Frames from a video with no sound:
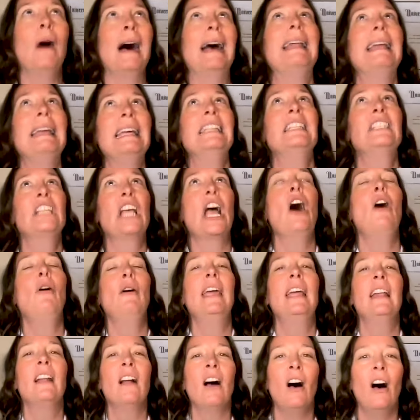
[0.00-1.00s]
What is
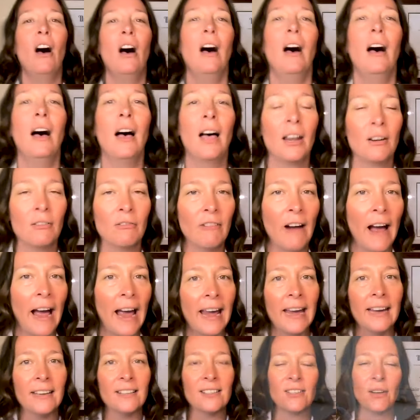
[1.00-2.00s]
going on,
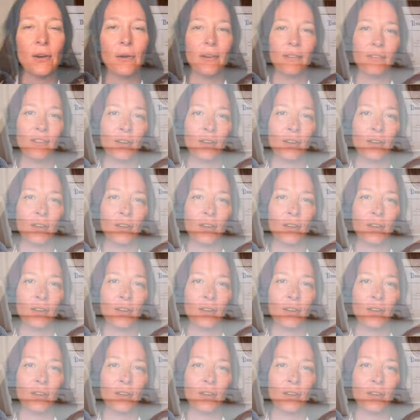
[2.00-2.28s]
right? So